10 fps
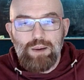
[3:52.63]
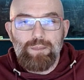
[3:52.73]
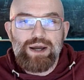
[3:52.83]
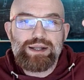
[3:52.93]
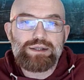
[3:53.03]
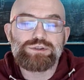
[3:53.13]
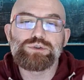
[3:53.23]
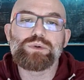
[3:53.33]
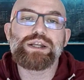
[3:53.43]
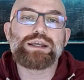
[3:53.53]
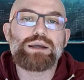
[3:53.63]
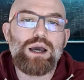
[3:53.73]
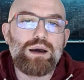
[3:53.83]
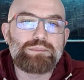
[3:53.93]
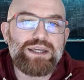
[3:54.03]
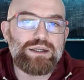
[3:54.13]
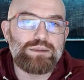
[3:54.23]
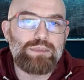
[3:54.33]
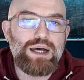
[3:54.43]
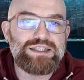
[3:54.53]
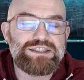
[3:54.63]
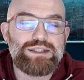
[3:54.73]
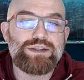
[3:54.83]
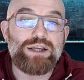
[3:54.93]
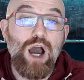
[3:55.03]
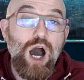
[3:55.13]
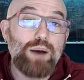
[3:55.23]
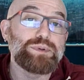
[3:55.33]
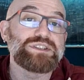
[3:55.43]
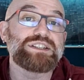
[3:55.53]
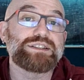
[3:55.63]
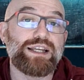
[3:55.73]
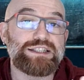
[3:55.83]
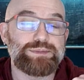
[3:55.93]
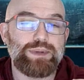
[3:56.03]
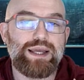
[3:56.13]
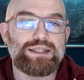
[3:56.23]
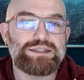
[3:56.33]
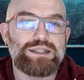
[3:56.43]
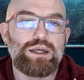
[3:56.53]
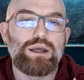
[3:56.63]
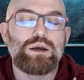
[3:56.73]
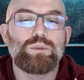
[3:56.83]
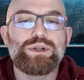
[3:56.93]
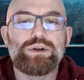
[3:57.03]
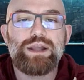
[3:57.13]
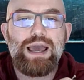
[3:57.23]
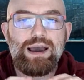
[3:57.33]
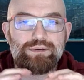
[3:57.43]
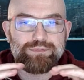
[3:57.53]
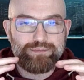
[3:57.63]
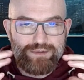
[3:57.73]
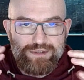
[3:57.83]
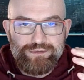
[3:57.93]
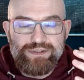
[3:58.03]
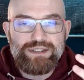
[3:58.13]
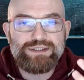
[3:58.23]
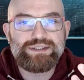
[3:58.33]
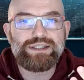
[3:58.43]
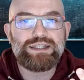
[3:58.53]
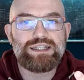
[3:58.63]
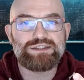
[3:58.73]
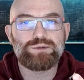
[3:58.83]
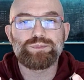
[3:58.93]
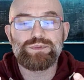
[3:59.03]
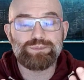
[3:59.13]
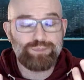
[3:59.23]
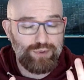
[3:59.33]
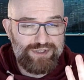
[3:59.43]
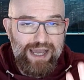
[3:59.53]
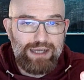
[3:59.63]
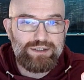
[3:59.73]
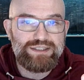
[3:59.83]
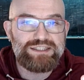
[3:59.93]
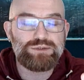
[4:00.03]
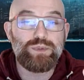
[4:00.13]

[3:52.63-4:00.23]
But during Michaelmas, the opposite takes place. We don't have divinity as the protagonist.